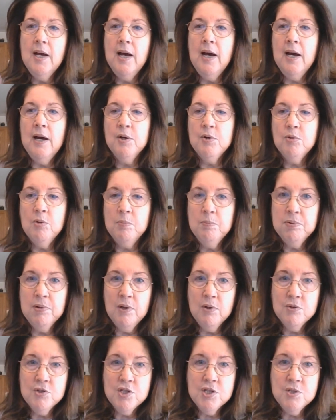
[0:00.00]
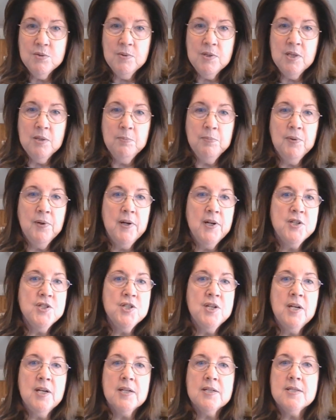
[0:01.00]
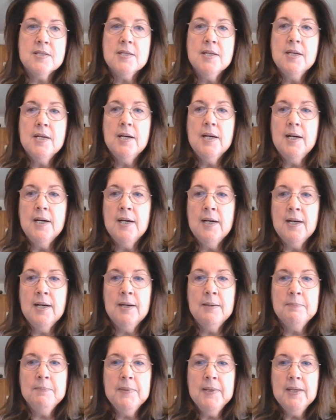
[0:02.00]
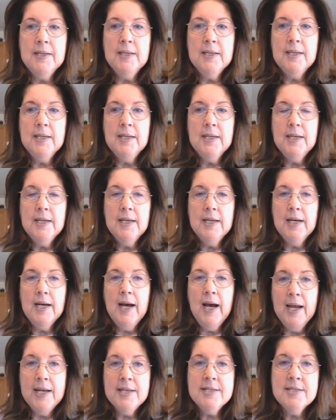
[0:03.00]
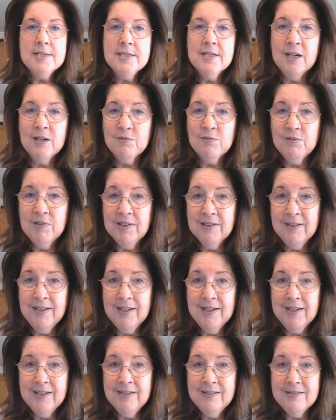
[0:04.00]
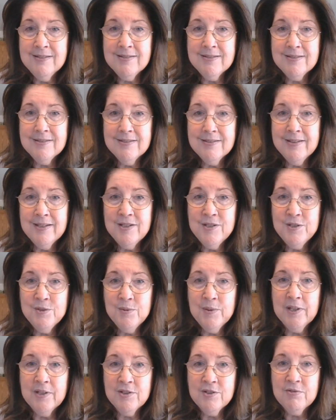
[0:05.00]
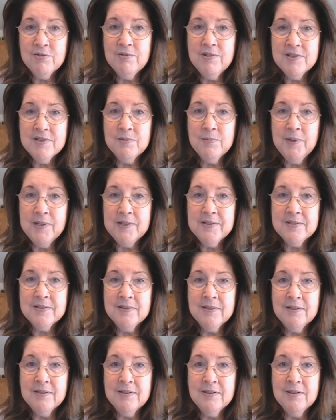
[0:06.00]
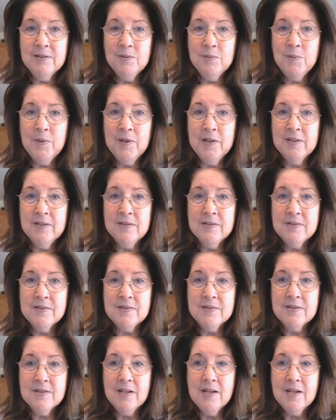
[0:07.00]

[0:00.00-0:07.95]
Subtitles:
how to approach doing the project. I did not realize that doing a Teresa Wensler was